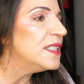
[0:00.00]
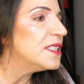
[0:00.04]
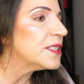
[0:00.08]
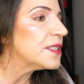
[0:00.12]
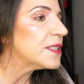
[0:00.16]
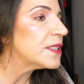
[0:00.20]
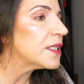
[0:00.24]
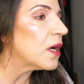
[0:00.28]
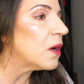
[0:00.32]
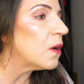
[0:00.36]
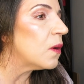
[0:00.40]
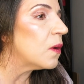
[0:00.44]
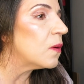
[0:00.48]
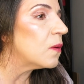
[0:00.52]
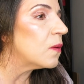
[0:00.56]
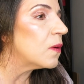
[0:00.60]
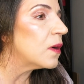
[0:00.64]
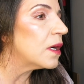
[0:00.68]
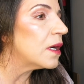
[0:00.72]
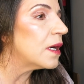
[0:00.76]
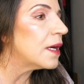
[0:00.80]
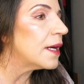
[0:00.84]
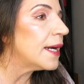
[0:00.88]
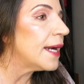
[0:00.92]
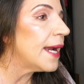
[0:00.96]
So
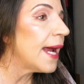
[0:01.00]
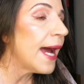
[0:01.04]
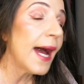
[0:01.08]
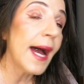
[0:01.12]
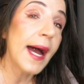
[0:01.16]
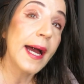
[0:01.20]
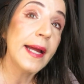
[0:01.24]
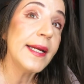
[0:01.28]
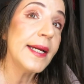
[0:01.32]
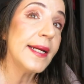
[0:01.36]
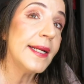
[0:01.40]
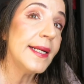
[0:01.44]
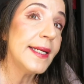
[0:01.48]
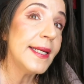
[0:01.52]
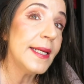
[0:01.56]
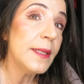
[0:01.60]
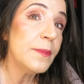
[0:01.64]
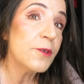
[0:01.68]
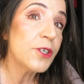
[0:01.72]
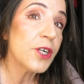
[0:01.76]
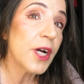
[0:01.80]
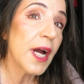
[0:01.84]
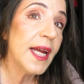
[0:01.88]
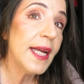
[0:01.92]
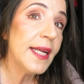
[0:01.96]
I'm going to
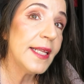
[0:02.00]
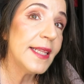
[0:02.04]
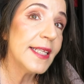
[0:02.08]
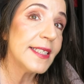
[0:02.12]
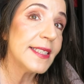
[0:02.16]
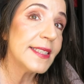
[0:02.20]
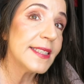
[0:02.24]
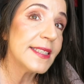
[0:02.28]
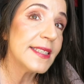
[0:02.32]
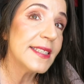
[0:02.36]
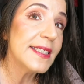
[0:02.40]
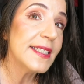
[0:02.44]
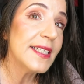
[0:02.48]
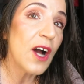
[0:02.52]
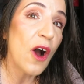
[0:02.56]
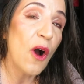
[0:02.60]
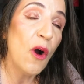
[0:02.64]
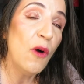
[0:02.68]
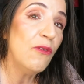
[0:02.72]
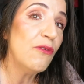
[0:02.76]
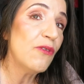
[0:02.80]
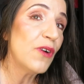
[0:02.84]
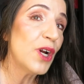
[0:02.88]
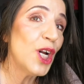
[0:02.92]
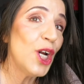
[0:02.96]
keep trying this
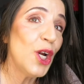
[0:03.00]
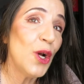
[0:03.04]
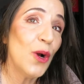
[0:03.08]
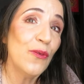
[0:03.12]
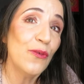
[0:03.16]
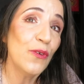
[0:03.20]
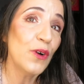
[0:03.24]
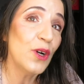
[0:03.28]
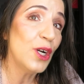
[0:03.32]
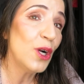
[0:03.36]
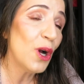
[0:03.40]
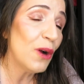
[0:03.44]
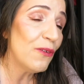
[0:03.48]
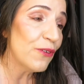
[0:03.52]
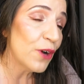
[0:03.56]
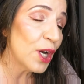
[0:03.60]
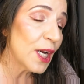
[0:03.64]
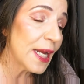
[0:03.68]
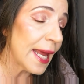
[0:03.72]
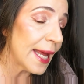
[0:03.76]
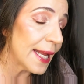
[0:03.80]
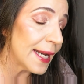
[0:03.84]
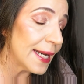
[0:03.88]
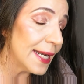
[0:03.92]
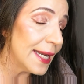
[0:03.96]
over and over and over
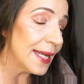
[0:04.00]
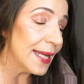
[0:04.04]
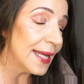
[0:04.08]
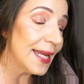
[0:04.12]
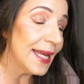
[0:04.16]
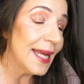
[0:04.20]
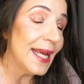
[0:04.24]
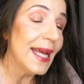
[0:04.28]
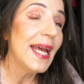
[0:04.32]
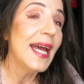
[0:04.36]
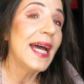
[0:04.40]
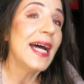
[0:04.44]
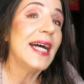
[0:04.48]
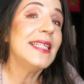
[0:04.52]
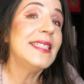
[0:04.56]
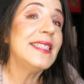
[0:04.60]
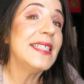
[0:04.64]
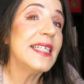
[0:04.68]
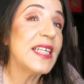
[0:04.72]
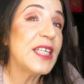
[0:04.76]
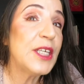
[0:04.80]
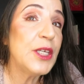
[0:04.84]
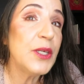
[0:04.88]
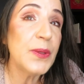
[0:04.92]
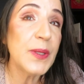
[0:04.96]
again
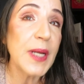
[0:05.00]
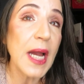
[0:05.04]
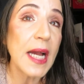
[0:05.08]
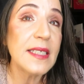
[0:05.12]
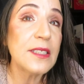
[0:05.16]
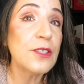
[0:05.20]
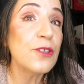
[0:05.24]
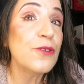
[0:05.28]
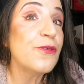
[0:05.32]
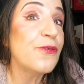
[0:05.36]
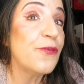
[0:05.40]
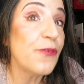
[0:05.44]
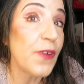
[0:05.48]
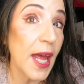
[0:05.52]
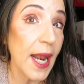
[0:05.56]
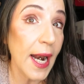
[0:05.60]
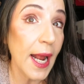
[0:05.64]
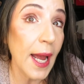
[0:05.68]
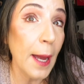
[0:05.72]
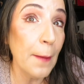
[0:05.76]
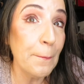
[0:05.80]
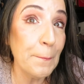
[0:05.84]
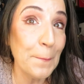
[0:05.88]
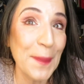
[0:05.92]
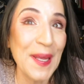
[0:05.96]
until you guys are fed
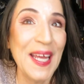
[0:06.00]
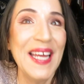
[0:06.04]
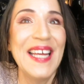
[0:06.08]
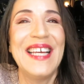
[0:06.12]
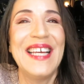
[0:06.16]
up.